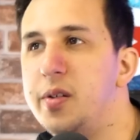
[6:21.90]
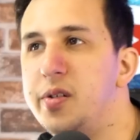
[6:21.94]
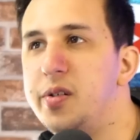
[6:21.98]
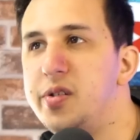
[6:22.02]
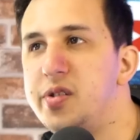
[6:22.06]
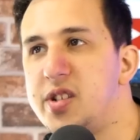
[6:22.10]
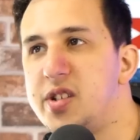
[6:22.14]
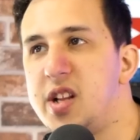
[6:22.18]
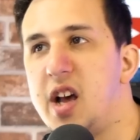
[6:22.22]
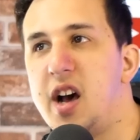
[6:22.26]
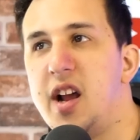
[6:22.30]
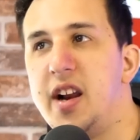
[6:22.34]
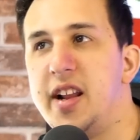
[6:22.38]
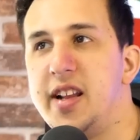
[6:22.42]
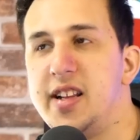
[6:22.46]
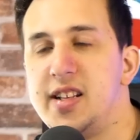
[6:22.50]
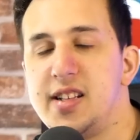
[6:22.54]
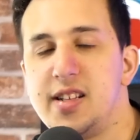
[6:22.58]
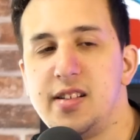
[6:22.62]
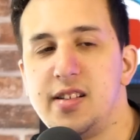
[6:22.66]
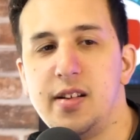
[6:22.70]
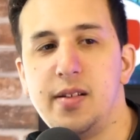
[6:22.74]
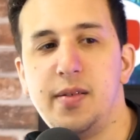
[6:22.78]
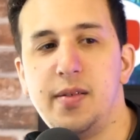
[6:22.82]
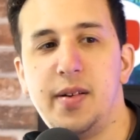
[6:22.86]
Sterling's
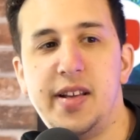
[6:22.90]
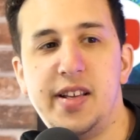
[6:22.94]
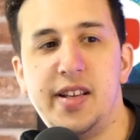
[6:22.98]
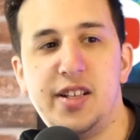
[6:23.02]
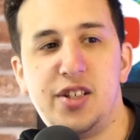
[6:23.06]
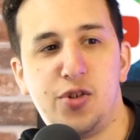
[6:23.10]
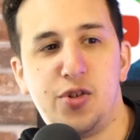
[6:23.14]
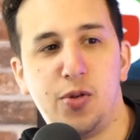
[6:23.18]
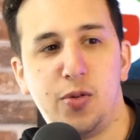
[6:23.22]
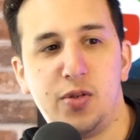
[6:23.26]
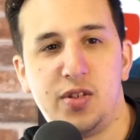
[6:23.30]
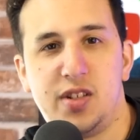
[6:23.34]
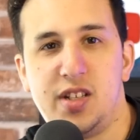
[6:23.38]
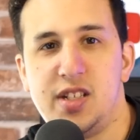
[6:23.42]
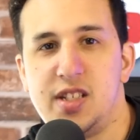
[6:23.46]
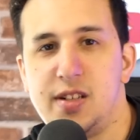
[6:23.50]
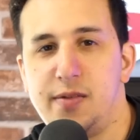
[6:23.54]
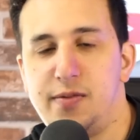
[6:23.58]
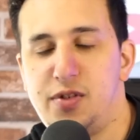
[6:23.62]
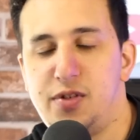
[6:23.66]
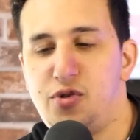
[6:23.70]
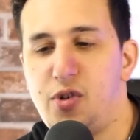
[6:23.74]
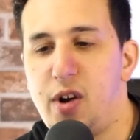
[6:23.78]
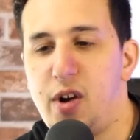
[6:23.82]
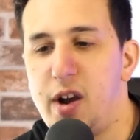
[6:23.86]
his sources have
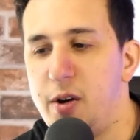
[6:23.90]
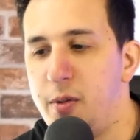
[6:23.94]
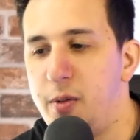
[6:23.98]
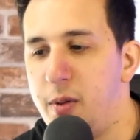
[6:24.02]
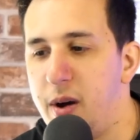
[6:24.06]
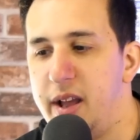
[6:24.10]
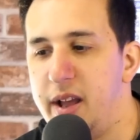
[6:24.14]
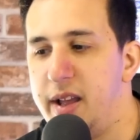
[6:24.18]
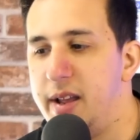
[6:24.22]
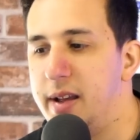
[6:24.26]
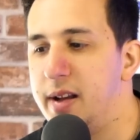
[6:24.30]
straight away.